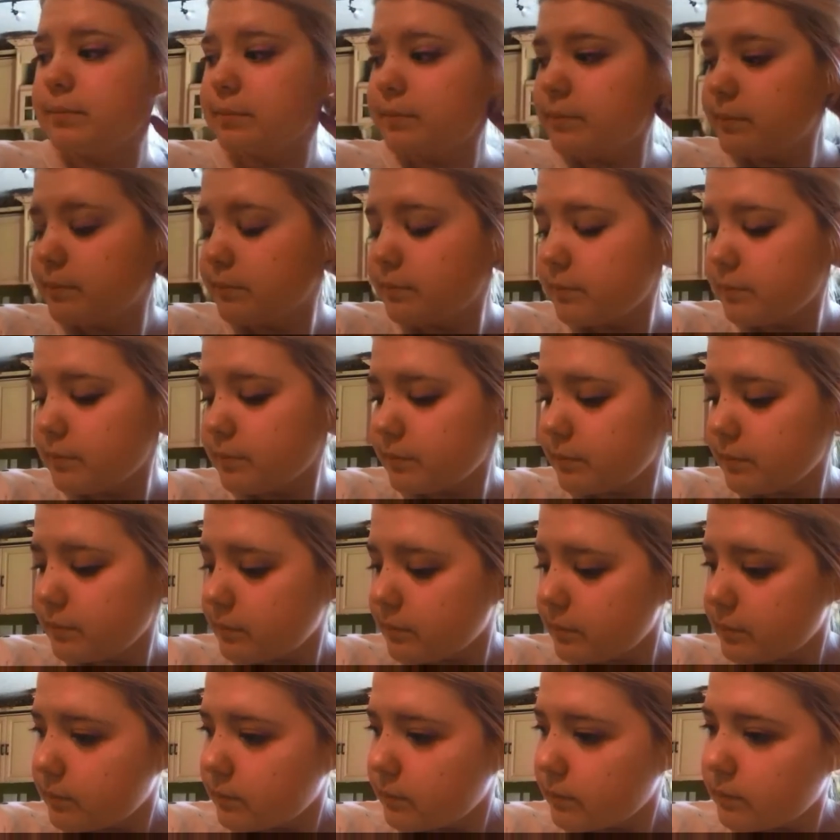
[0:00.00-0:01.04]

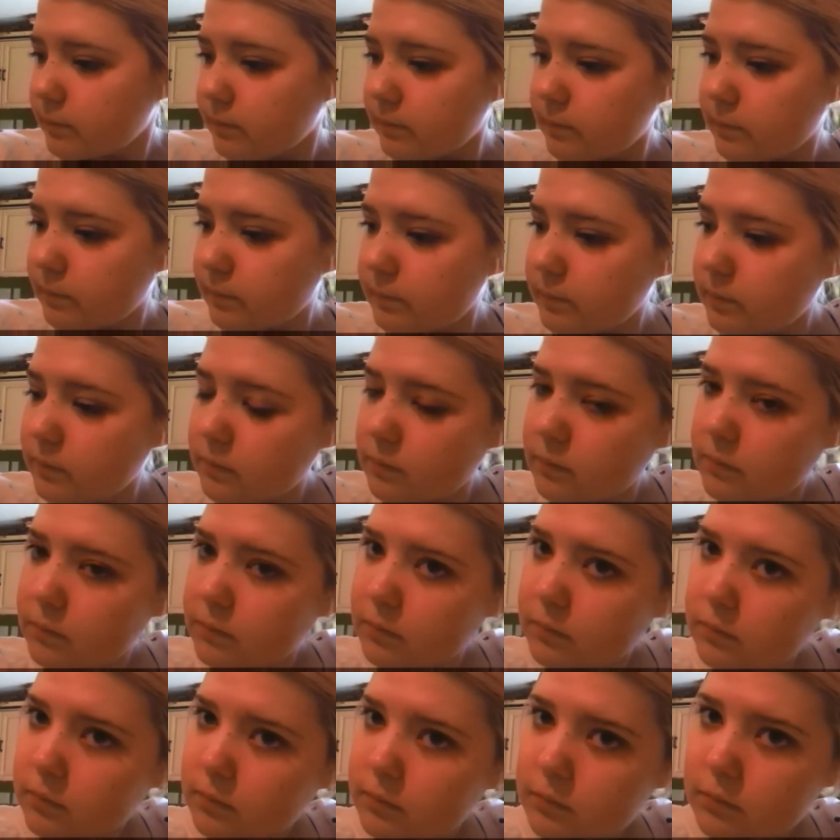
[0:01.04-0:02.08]

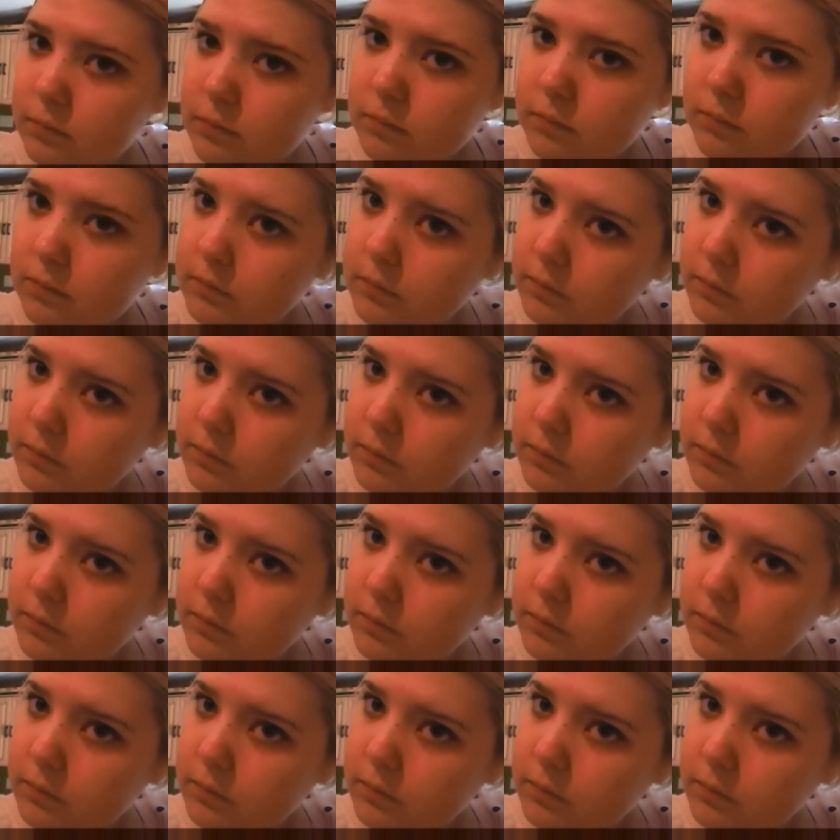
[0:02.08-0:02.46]
No one is speaking in this clip.